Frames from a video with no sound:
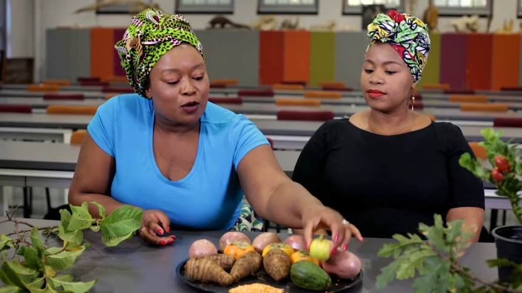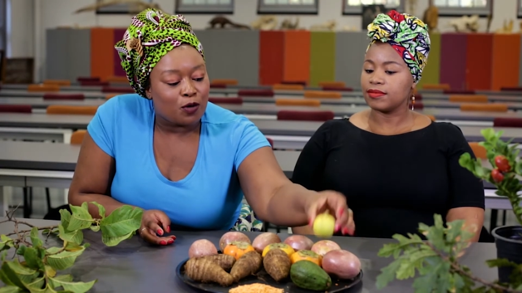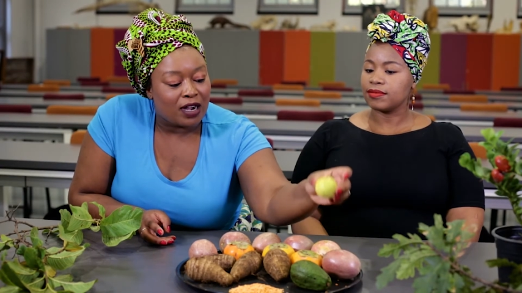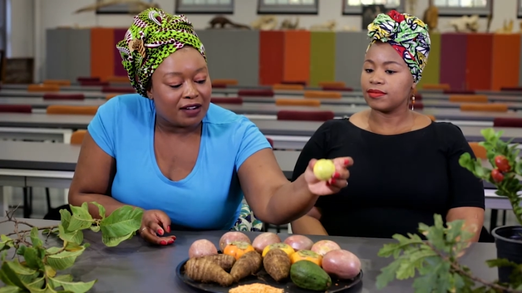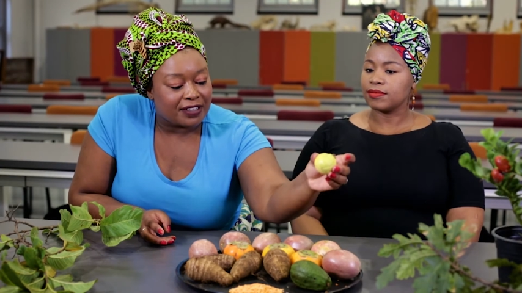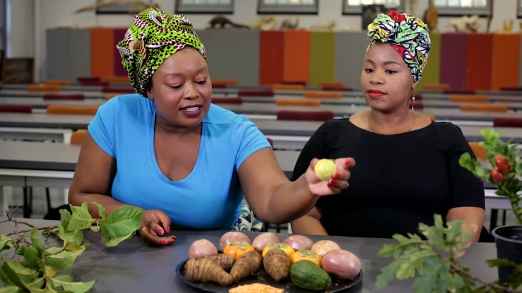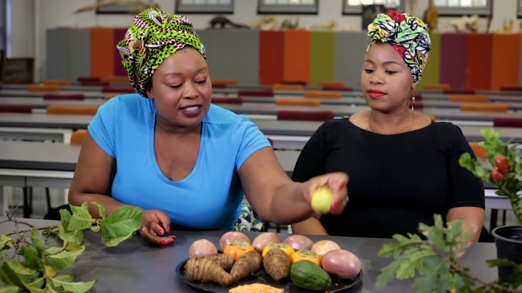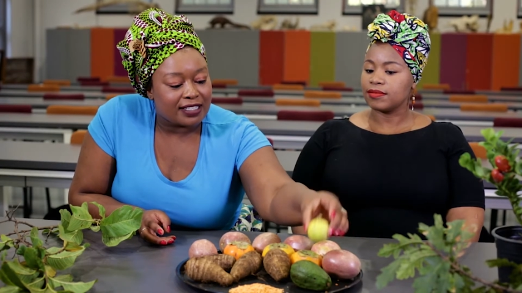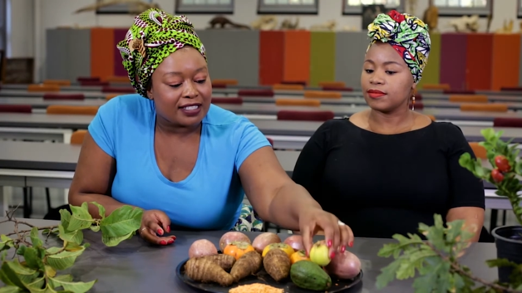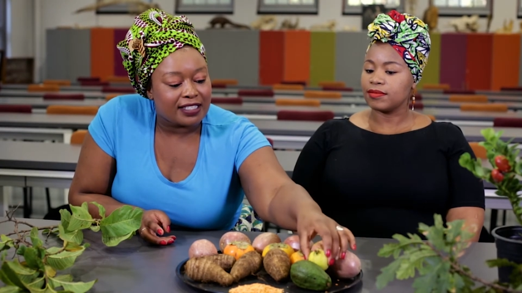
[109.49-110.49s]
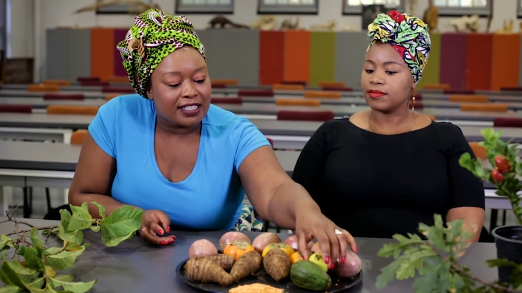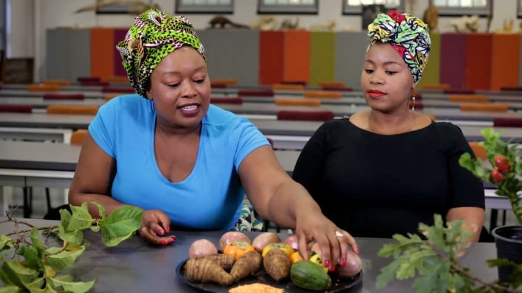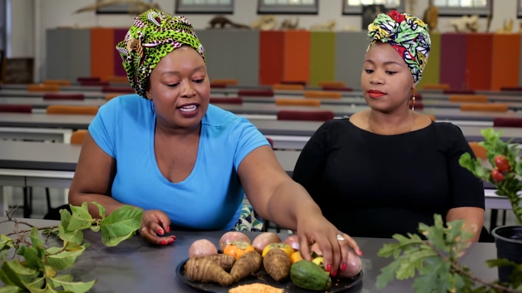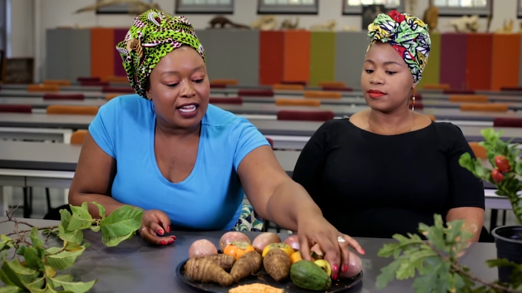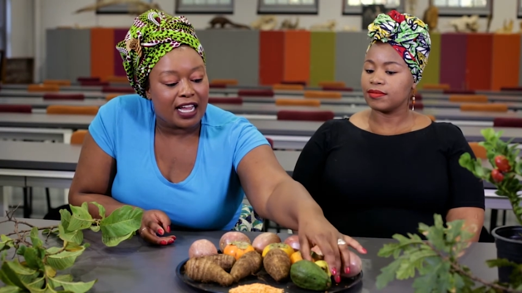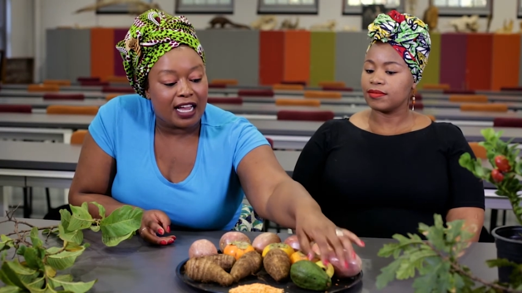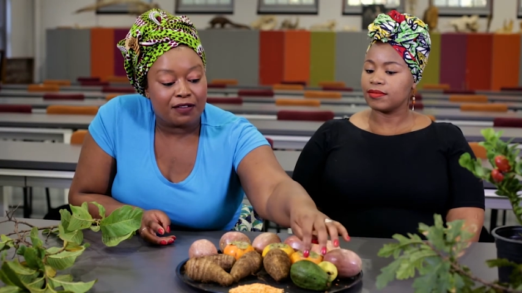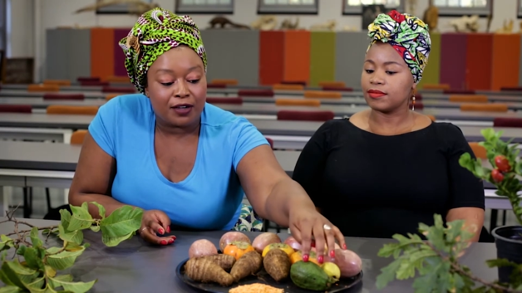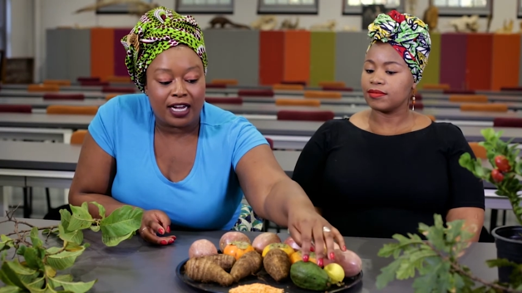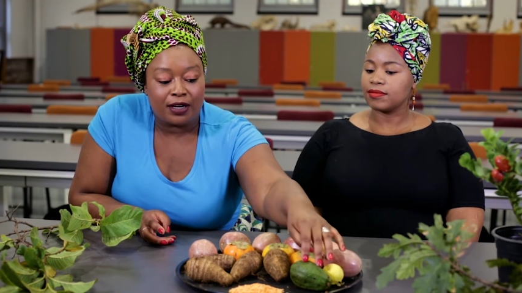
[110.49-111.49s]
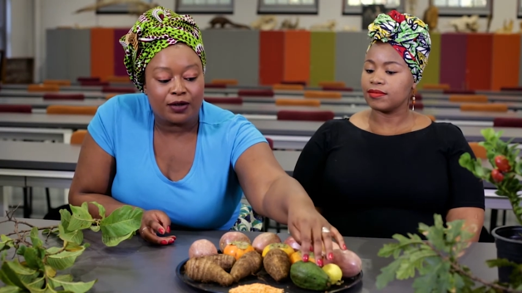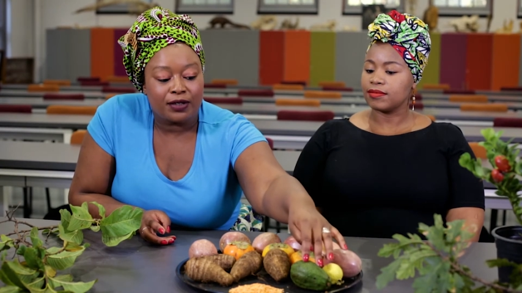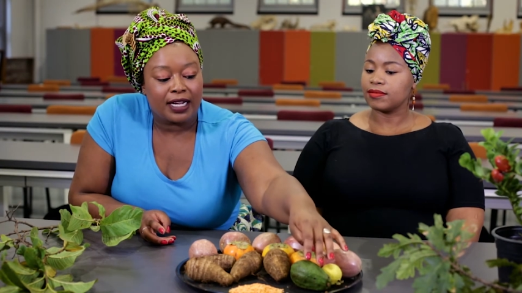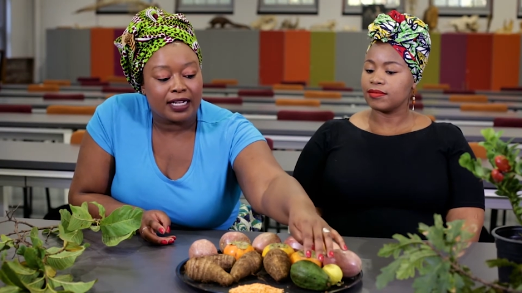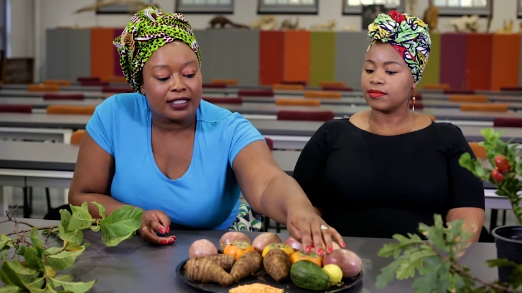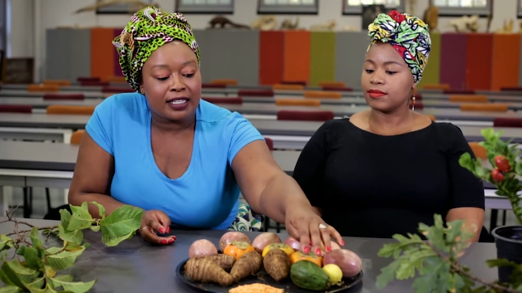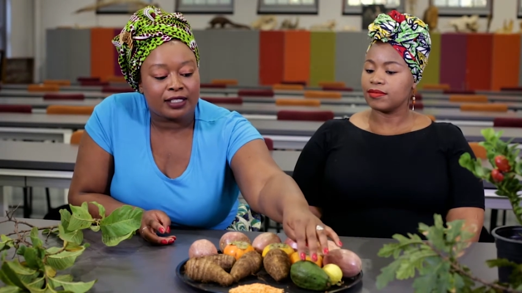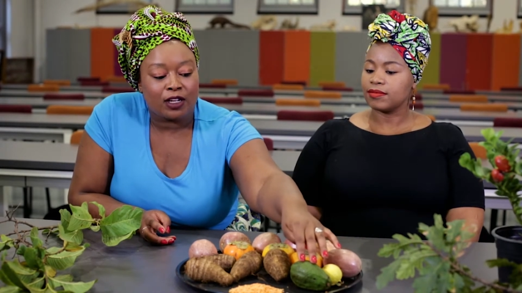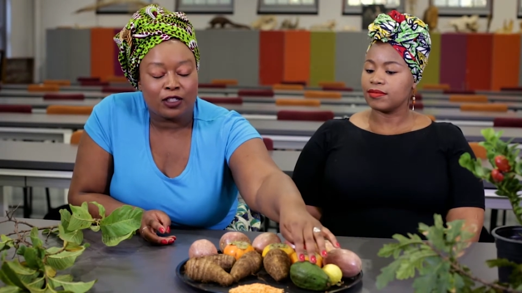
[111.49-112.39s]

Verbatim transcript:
Speaker 1: guavas, avocado, and it's